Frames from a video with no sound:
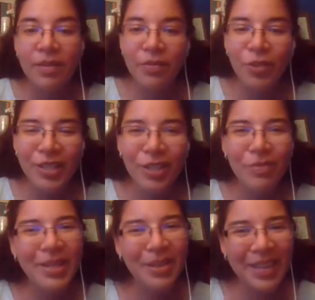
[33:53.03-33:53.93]
4 cells
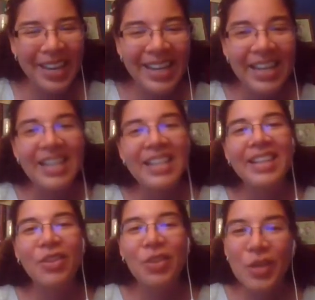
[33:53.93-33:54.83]
become 8,
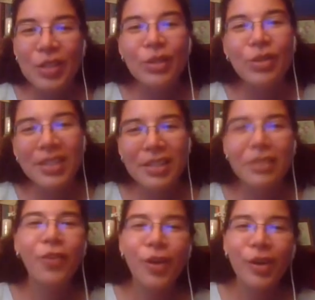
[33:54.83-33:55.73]
then 32,
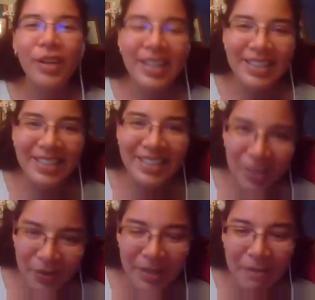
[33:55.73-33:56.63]
64,
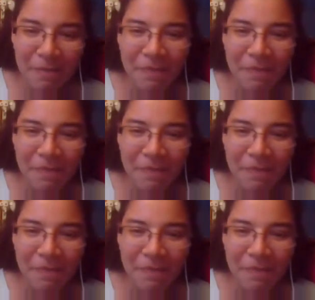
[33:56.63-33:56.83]
etc.